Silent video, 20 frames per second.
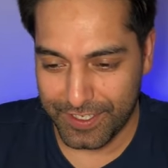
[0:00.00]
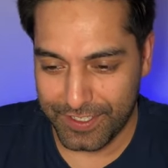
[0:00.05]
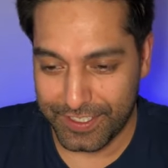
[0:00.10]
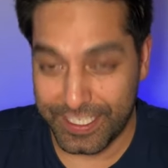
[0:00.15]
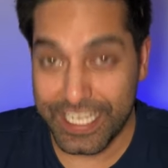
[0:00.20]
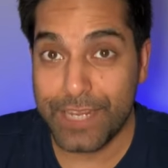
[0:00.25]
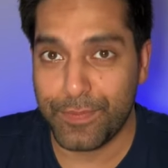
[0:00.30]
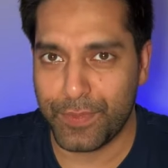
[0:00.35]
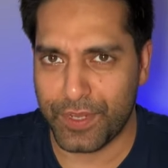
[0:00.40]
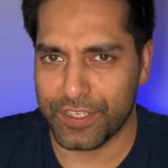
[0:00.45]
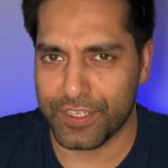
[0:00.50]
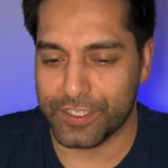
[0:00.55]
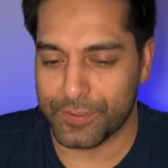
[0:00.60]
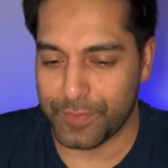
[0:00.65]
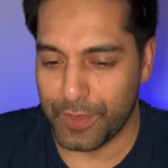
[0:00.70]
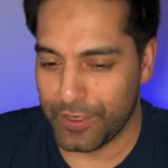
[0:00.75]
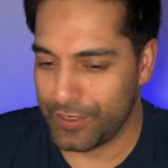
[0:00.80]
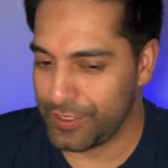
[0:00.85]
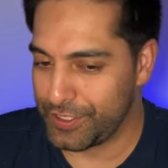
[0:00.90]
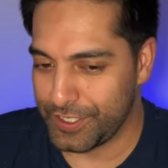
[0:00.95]
Deep
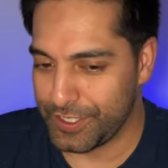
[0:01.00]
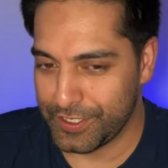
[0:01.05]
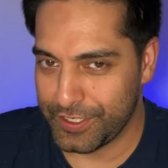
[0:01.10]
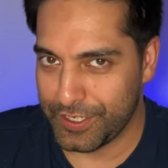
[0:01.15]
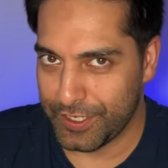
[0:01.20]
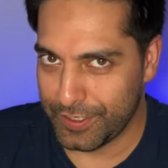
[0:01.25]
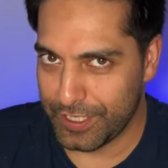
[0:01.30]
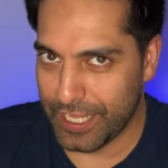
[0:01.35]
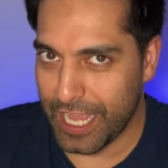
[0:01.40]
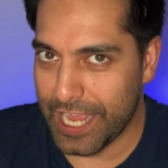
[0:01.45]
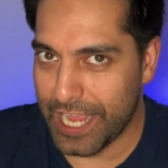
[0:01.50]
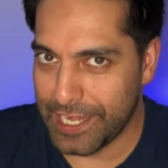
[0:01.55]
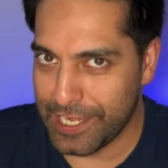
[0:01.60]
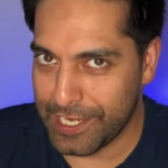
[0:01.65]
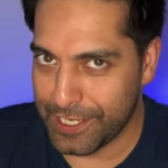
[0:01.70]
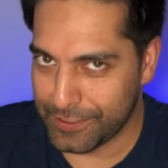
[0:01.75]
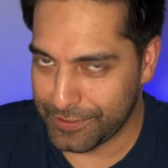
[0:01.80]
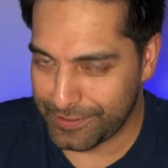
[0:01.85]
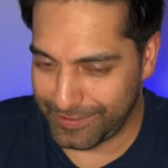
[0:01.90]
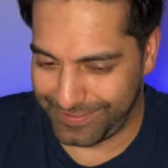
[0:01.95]
conspiracies, you know, the
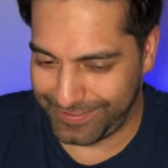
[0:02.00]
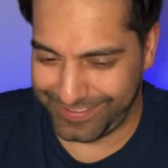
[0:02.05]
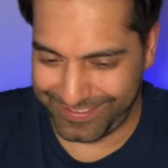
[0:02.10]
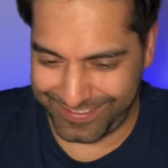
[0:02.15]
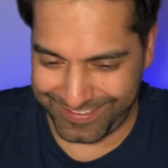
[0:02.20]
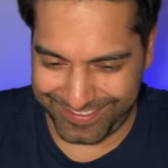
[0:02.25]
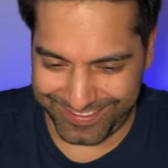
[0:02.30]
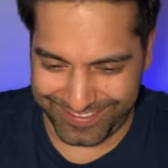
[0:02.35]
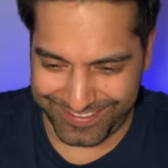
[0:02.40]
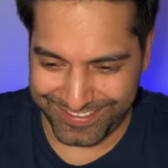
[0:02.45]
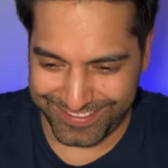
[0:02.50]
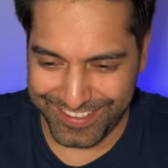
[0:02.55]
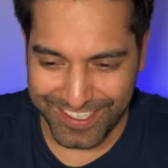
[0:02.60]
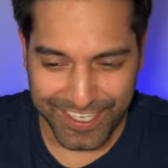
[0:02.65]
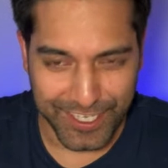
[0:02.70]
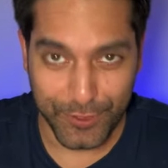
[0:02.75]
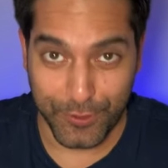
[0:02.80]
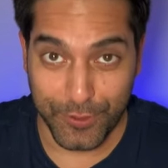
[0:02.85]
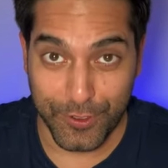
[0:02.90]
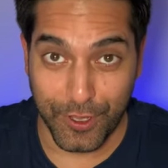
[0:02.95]
aliens.
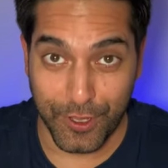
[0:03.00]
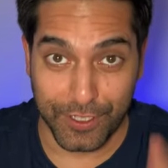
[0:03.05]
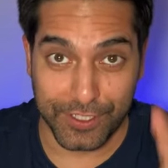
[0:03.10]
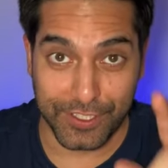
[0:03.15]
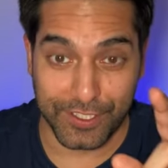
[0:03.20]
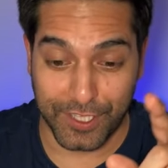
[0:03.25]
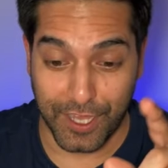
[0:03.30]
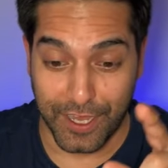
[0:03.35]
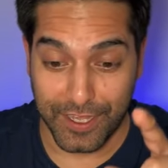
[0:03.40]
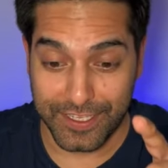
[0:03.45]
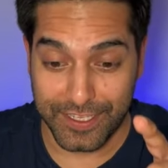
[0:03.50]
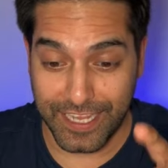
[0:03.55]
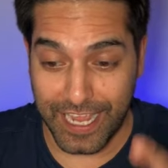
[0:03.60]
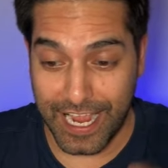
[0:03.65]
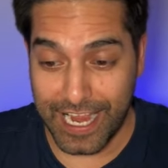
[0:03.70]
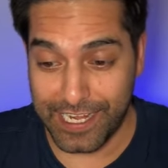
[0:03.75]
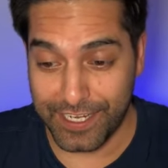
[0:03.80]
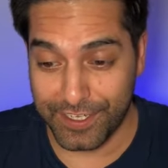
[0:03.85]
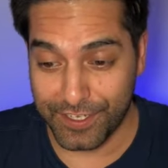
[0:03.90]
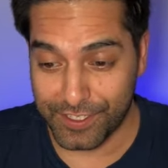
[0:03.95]
Do not start the
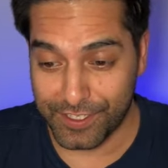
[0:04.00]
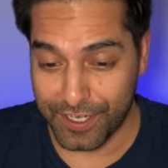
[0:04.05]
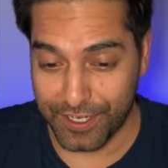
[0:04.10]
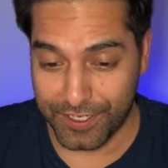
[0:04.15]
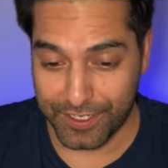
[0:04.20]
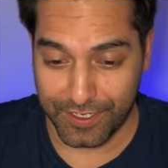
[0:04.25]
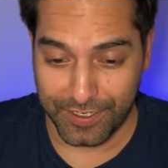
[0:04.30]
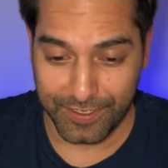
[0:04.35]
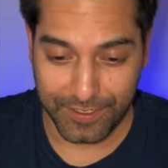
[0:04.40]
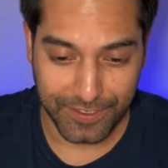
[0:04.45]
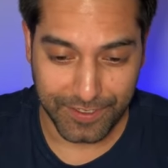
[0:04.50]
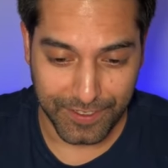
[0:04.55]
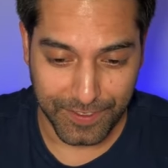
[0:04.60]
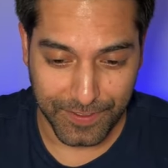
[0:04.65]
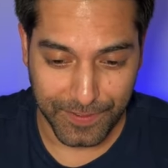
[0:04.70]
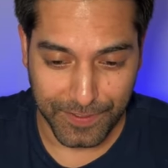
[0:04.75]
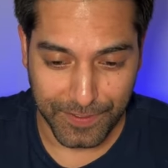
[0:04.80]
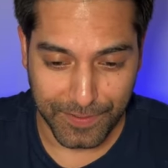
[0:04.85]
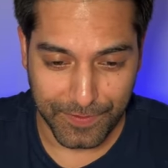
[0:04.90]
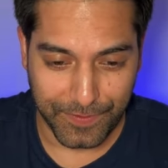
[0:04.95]
alien discussion.
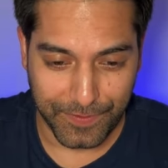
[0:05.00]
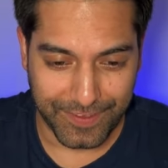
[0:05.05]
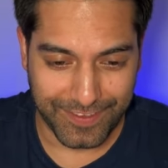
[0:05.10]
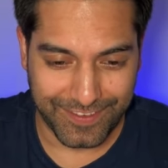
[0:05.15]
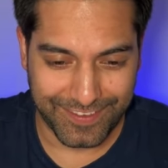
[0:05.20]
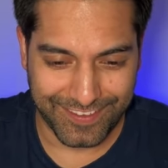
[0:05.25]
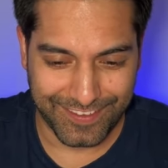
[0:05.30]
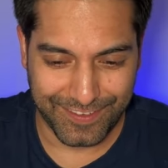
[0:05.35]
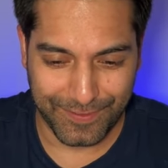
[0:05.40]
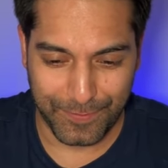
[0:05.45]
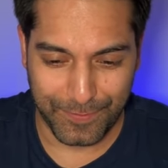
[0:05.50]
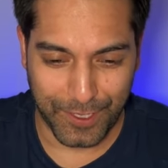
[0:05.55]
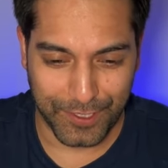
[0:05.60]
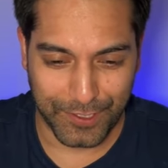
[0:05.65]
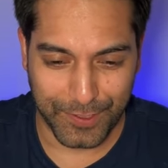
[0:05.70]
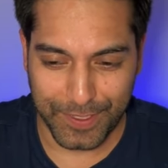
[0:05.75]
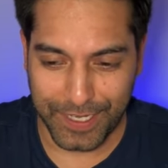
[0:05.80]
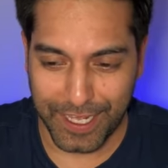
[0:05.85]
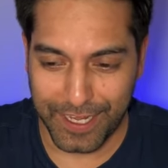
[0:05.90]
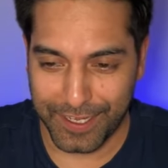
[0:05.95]
I'm not
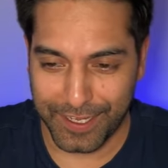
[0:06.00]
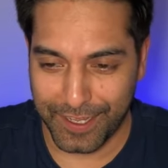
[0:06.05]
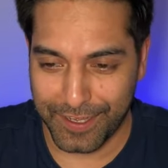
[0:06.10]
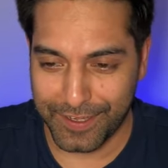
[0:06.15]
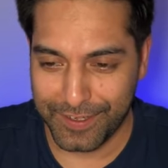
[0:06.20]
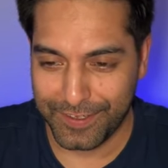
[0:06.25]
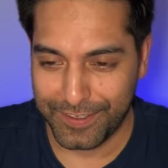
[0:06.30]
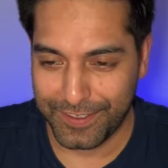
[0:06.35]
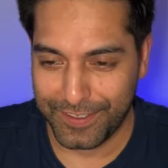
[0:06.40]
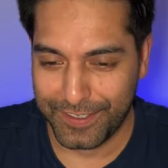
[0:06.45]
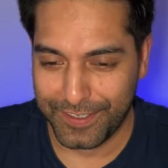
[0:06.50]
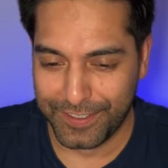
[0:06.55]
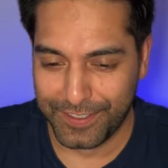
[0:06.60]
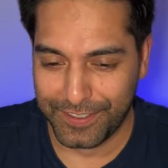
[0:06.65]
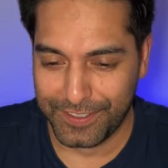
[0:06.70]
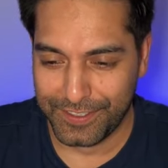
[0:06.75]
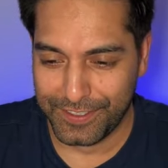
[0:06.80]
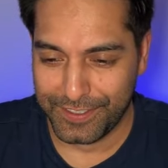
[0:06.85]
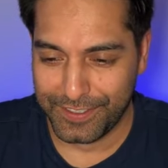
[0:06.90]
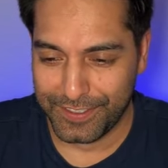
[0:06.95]
doing that again.
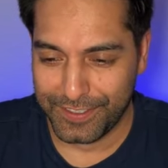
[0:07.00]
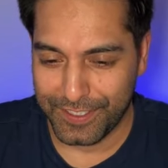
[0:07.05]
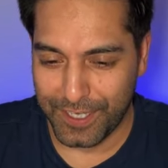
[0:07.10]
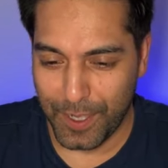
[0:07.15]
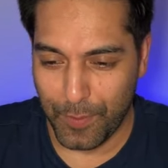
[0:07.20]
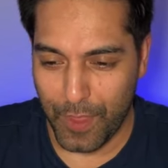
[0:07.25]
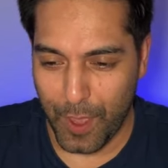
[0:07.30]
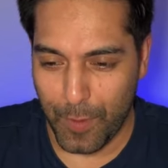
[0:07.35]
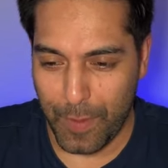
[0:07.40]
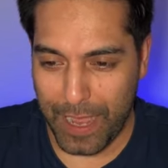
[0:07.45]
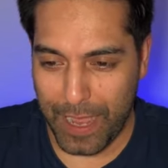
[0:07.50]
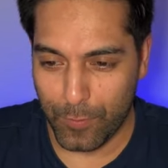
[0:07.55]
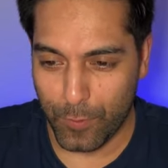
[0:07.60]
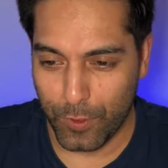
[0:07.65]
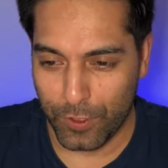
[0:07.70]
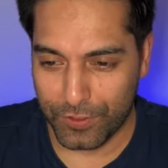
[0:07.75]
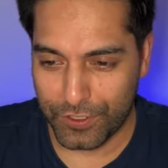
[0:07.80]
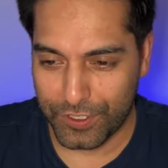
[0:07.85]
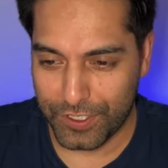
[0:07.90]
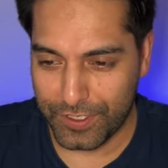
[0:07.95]
I'm not Matt
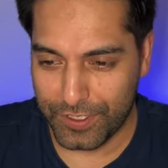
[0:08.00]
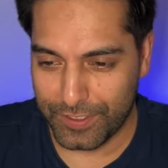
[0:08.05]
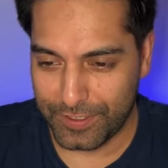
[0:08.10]
Walsh.